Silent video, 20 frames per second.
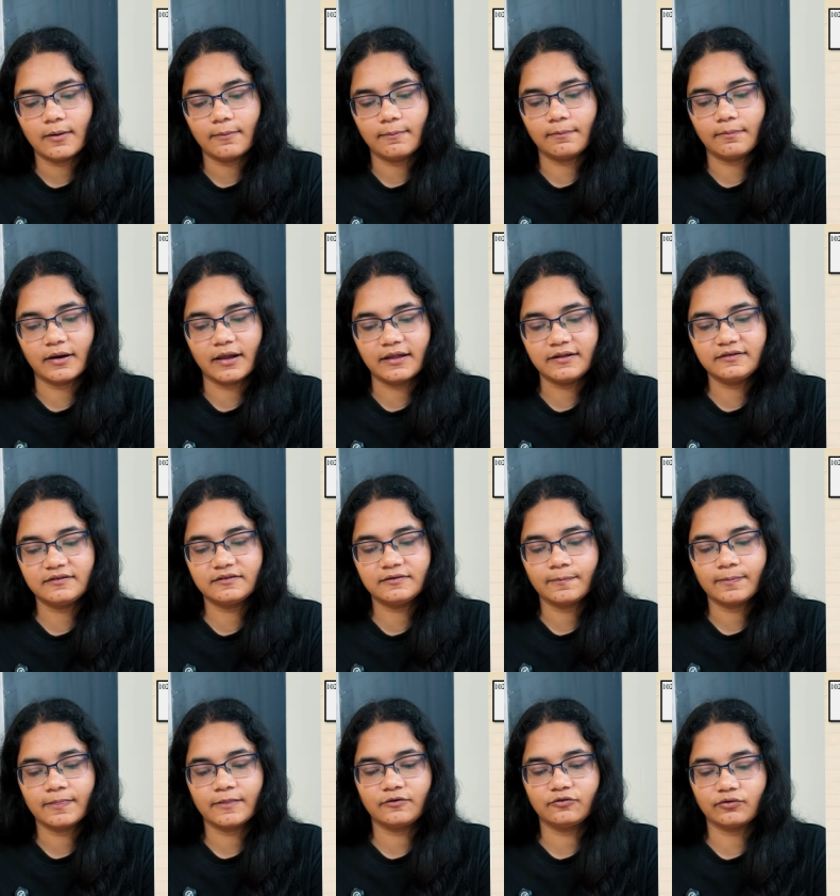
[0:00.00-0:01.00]
plus.
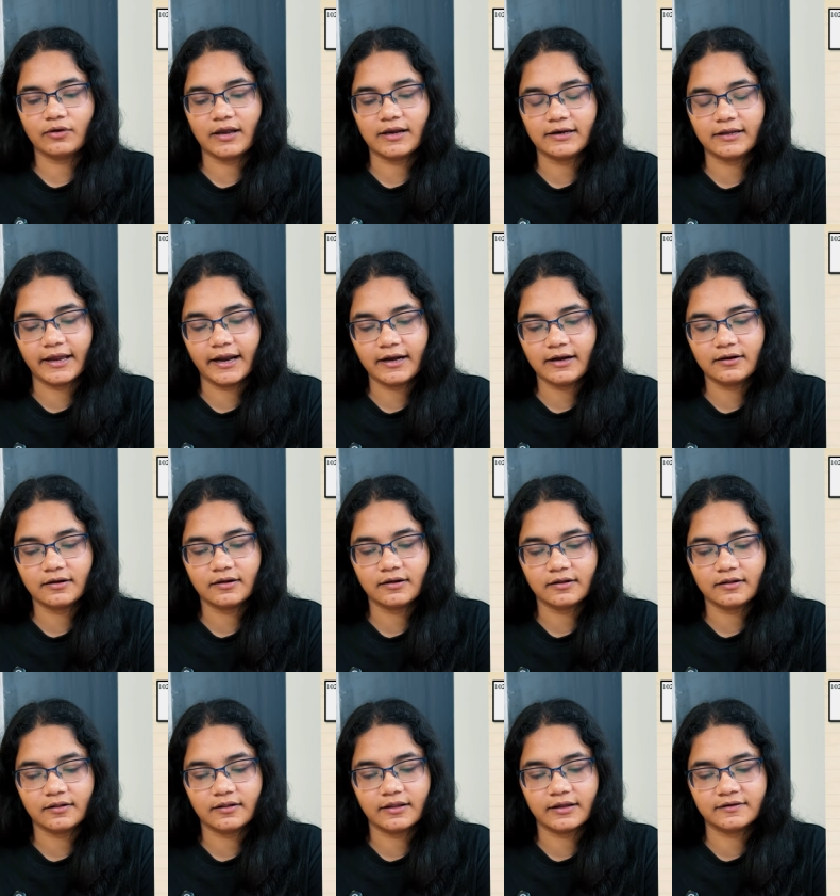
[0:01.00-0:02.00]
So I'll get
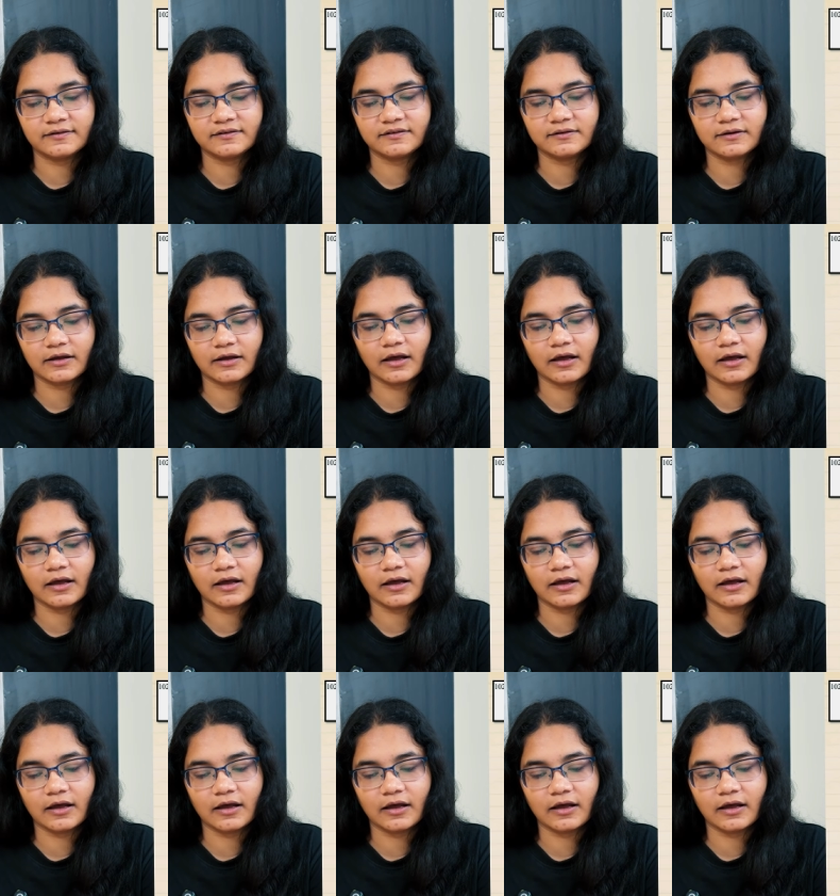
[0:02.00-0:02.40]
this